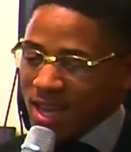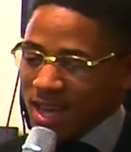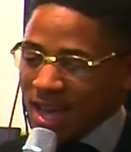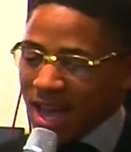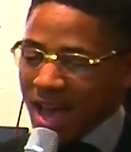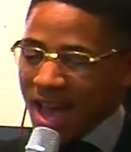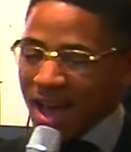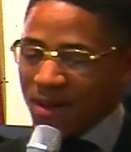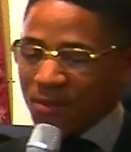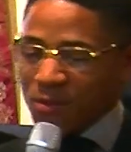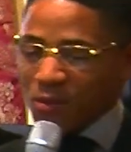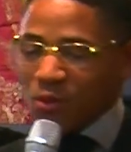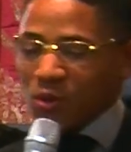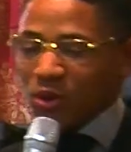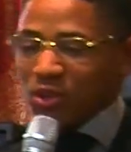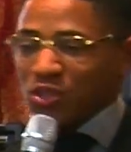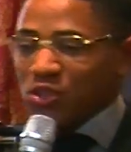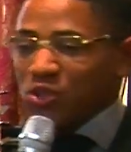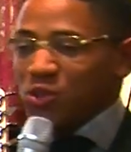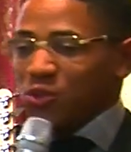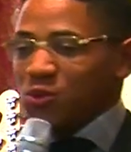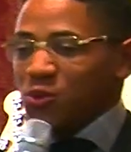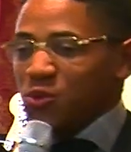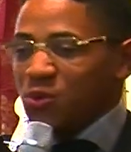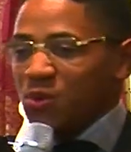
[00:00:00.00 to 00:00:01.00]
I'm going
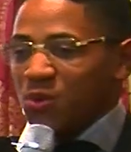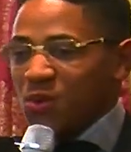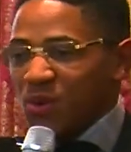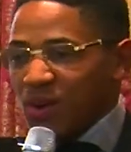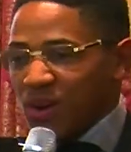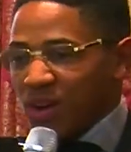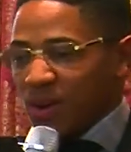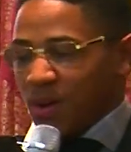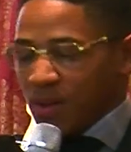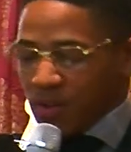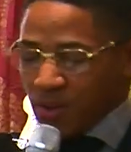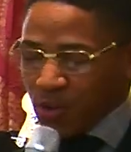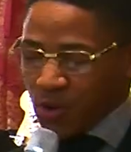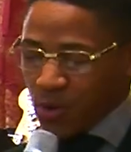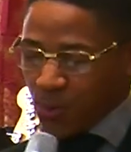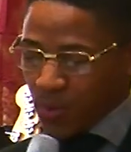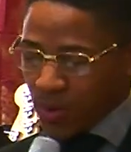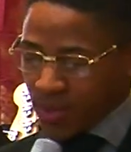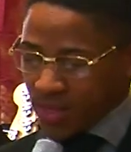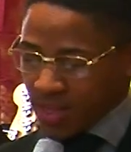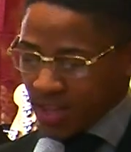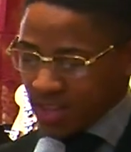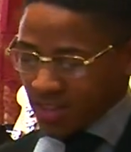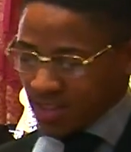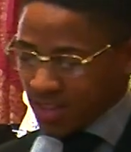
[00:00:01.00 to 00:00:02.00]
to do
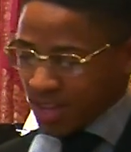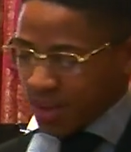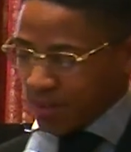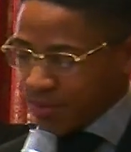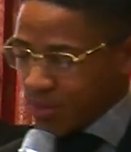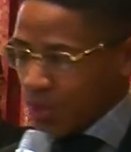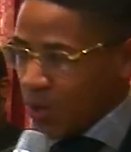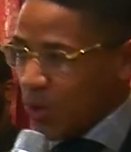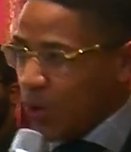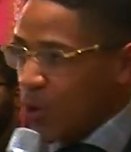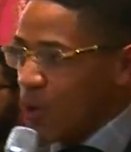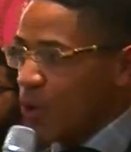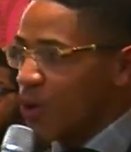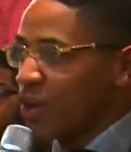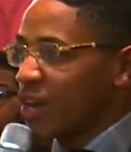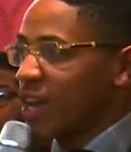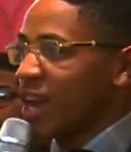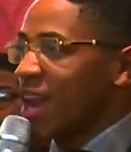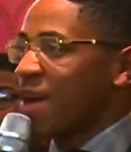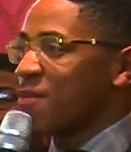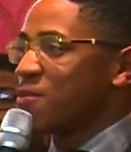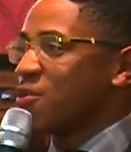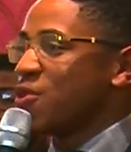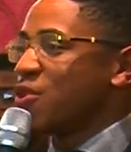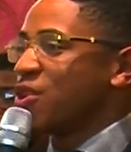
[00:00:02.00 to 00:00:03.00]
what thus saith the Lord, and
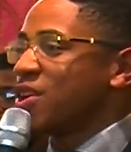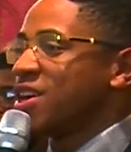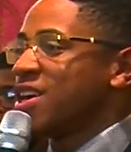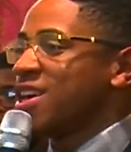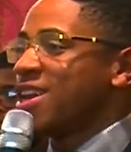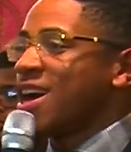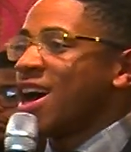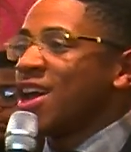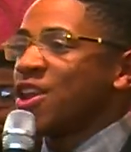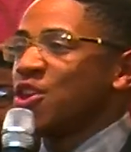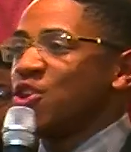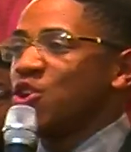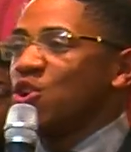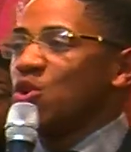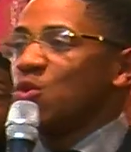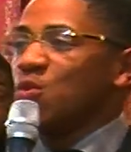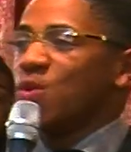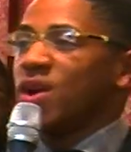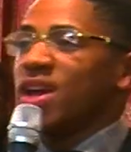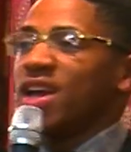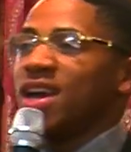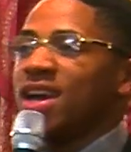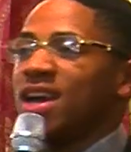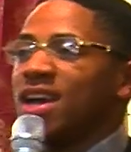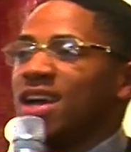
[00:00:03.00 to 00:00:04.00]
I'm going to get out of your
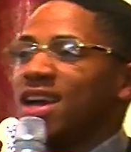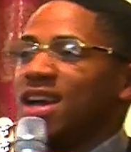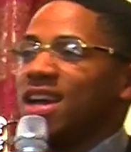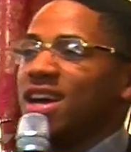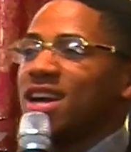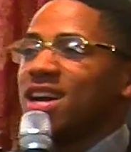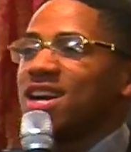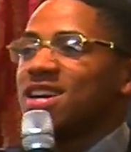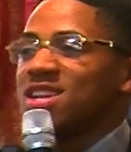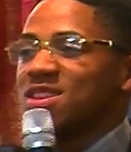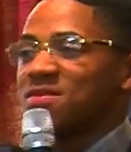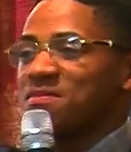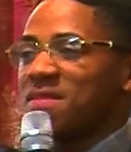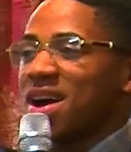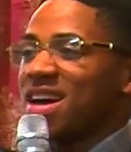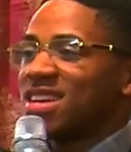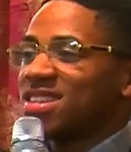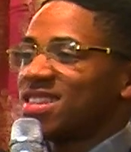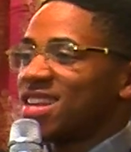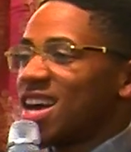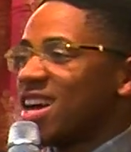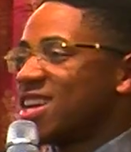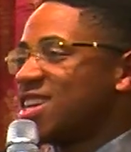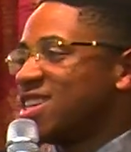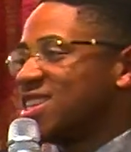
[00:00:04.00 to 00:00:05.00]
way. Because my
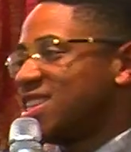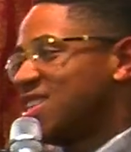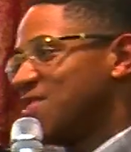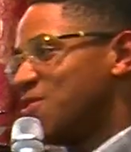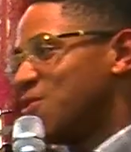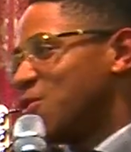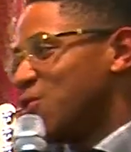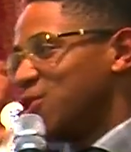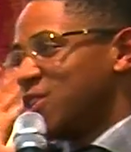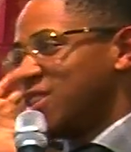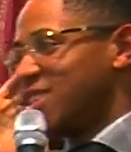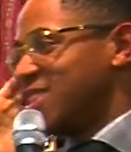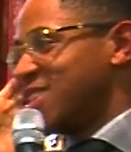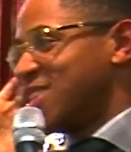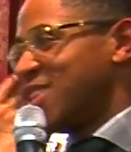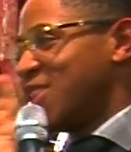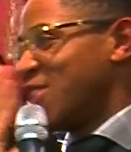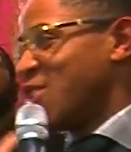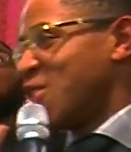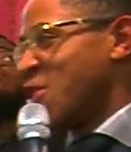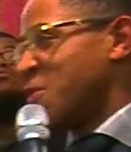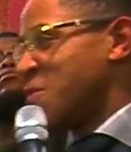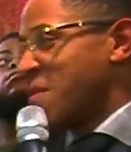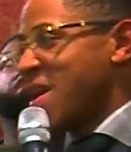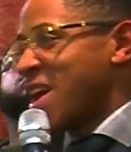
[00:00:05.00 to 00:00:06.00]
sinusy voice is
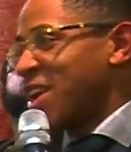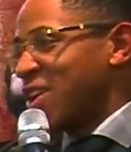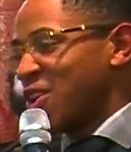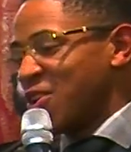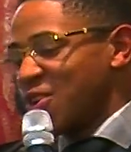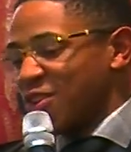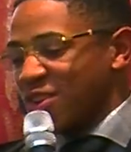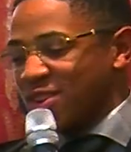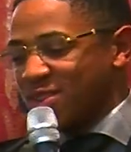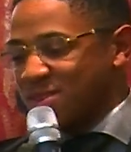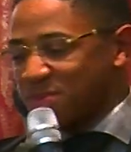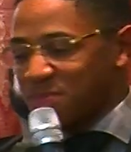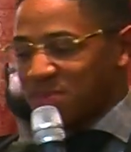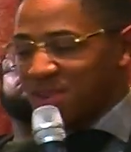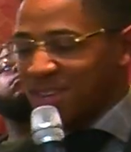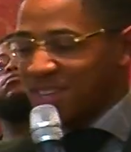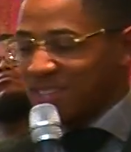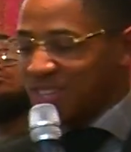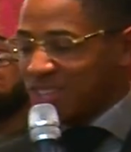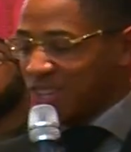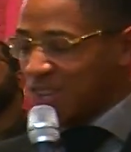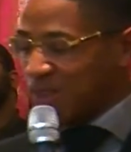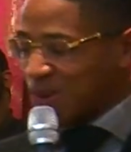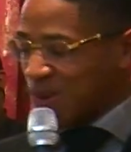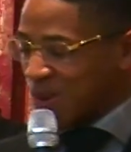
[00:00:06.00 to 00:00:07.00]
getting on my nerves, praise
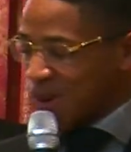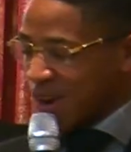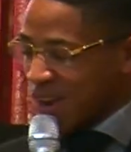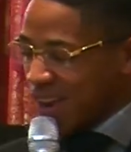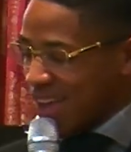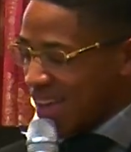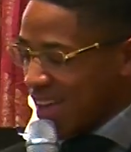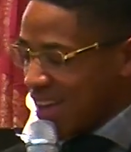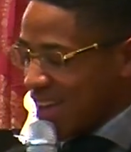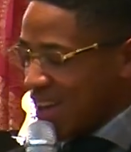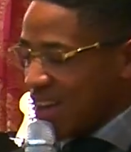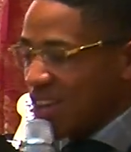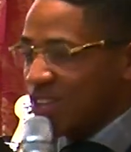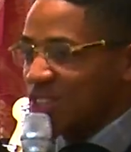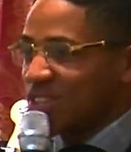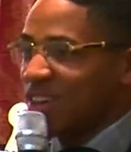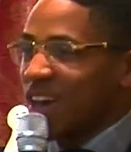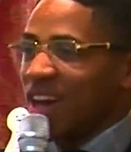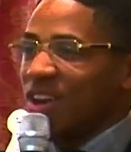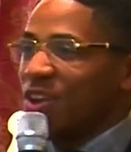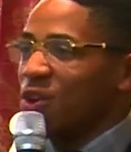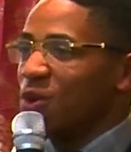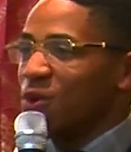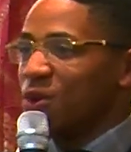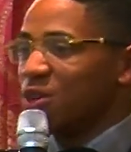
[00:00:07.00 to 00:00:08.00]
the Lord. So
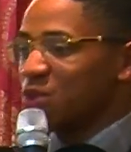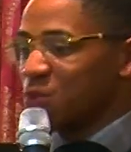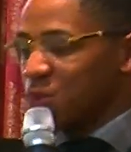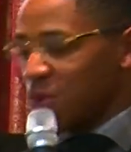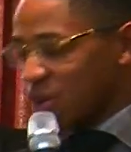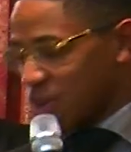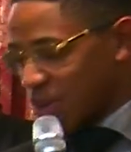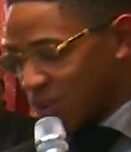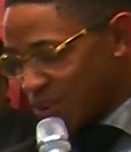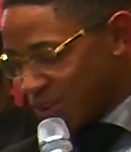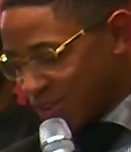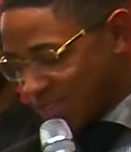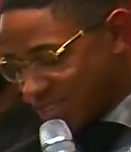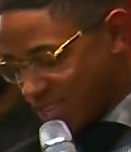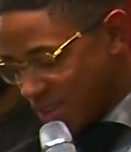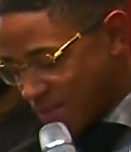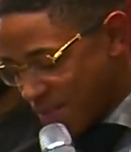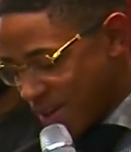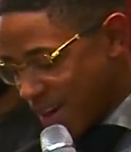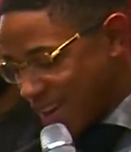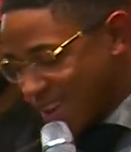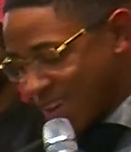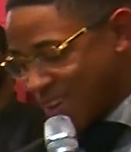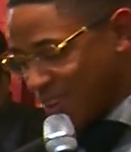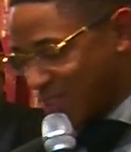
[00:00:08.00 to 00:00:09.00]
I know it's working on
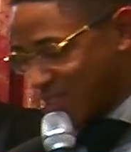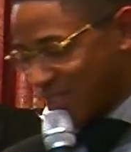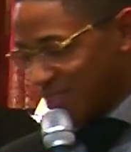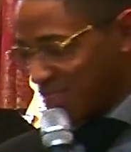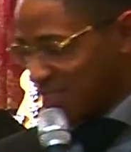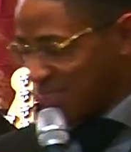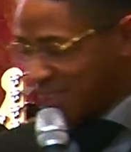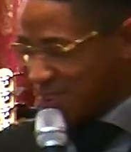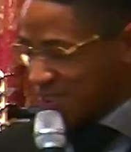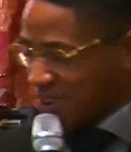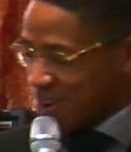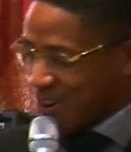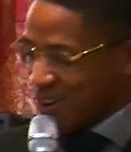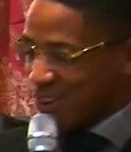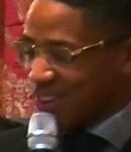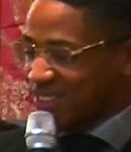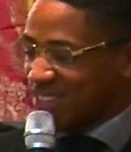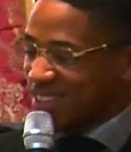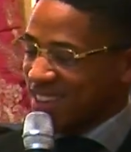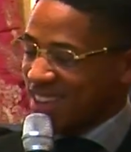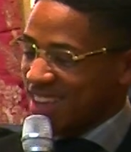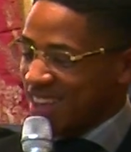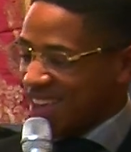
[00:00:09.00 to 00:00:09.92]
somebody else's nerves.